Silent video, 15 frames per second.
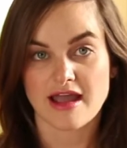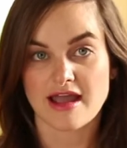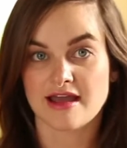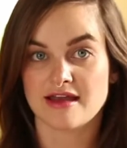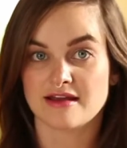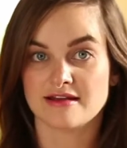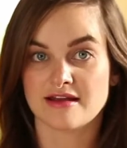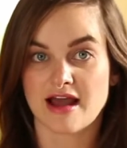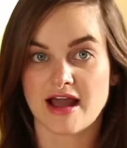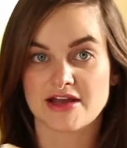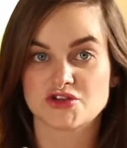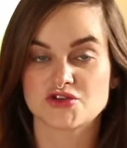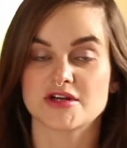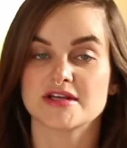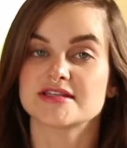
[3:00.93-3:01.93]
And I
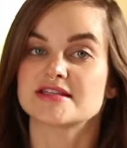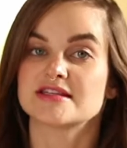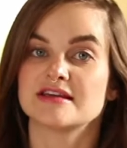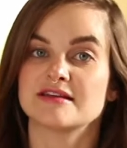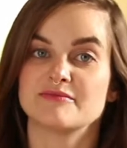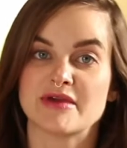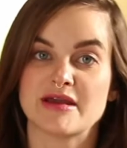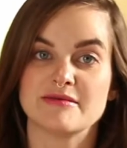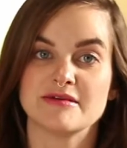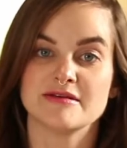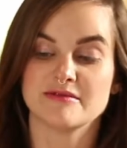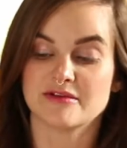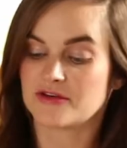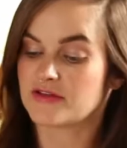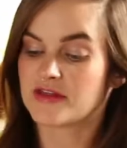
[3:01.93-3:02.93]
trust that
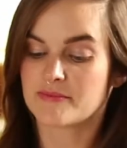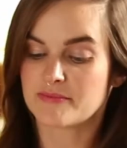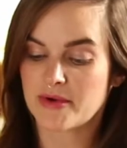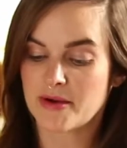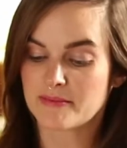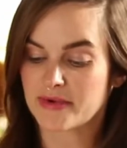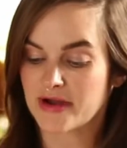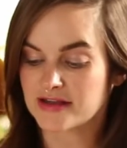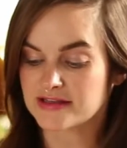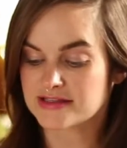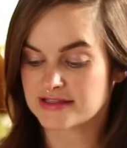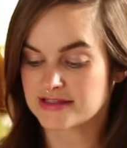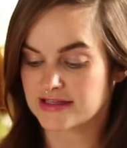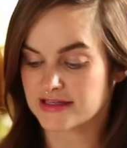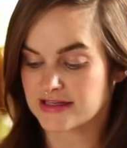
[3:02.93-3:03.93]
Bump Box
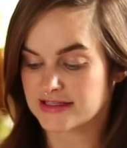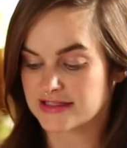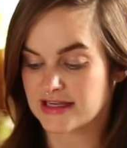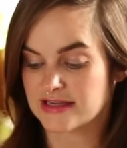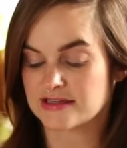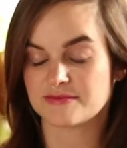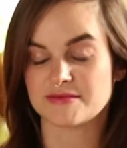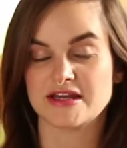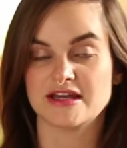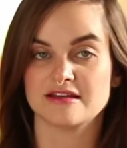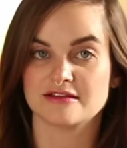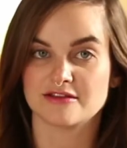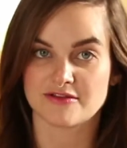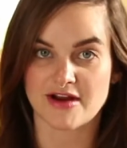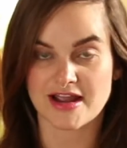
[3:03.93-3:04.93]
is gonna send
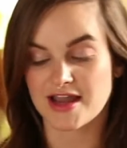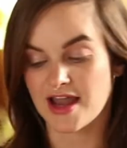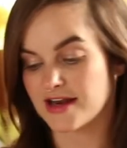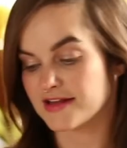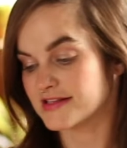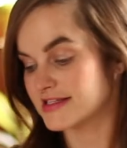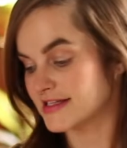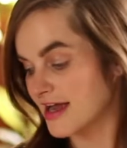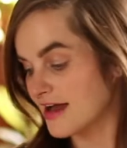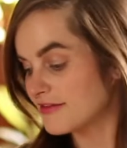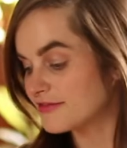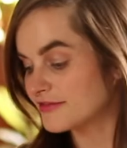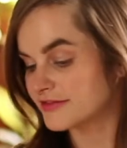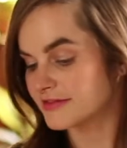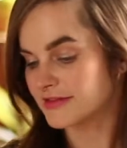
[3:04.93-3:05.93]
me the right kind of
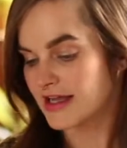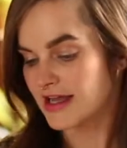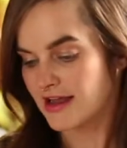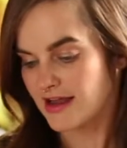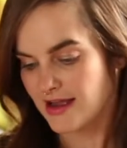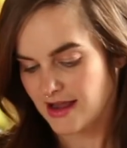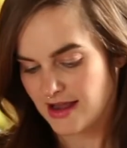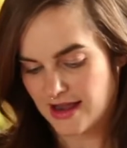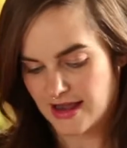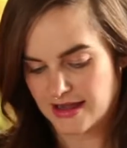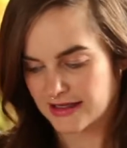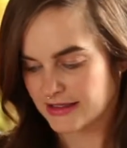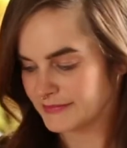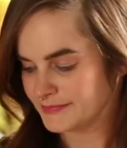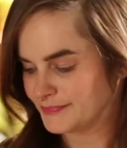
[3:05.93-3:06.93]
stuff.
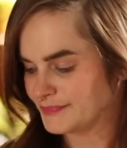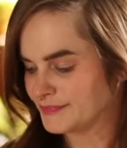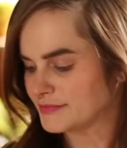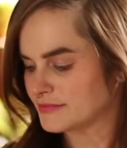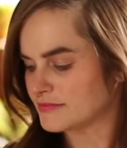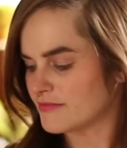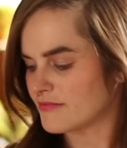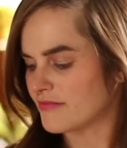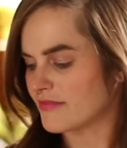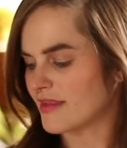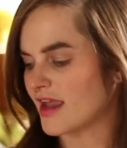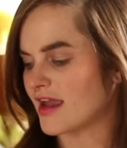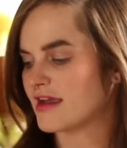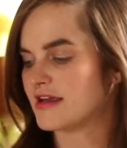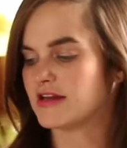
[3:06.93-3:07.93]

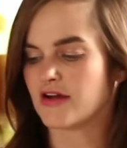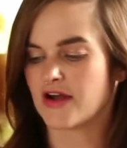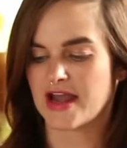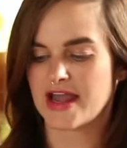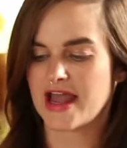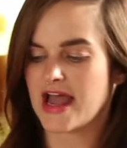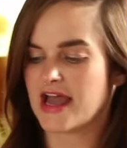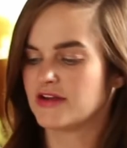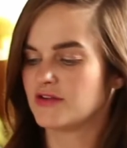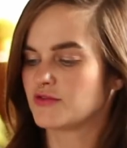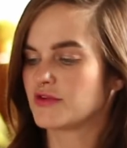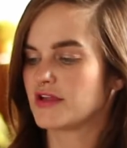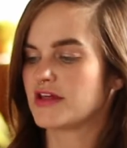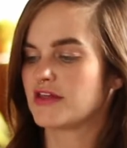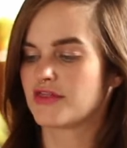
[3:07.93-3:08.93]
You know, I hadn't
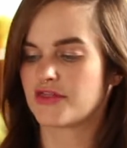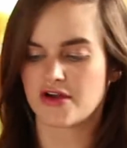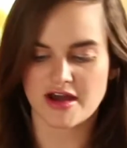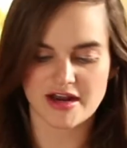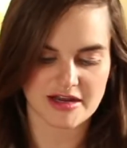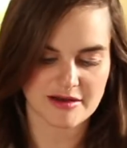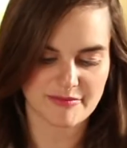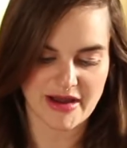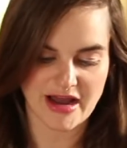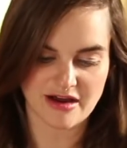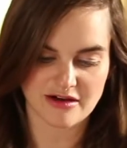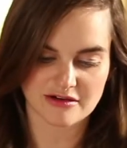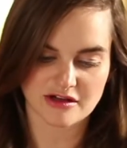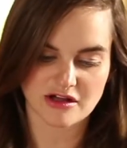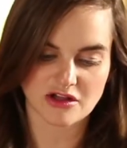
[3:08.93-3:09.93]
really thought
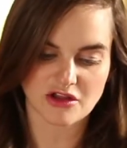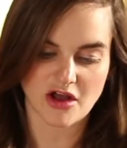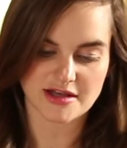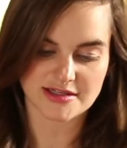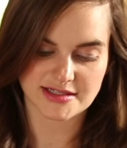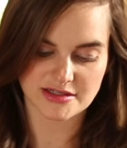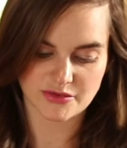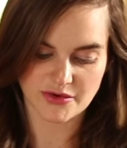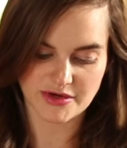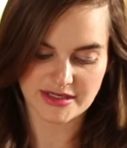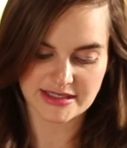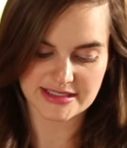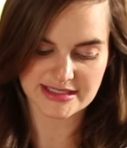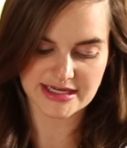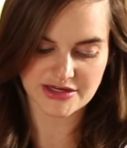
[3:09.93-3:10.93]
about closet
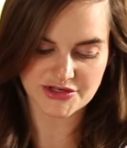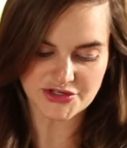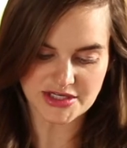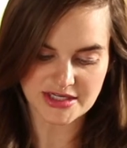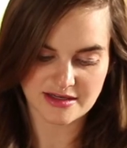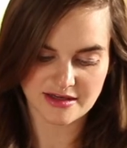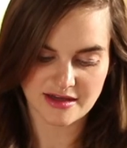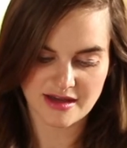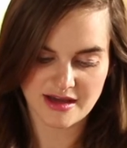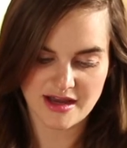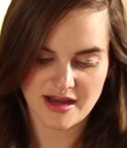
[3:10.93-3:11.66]
organization.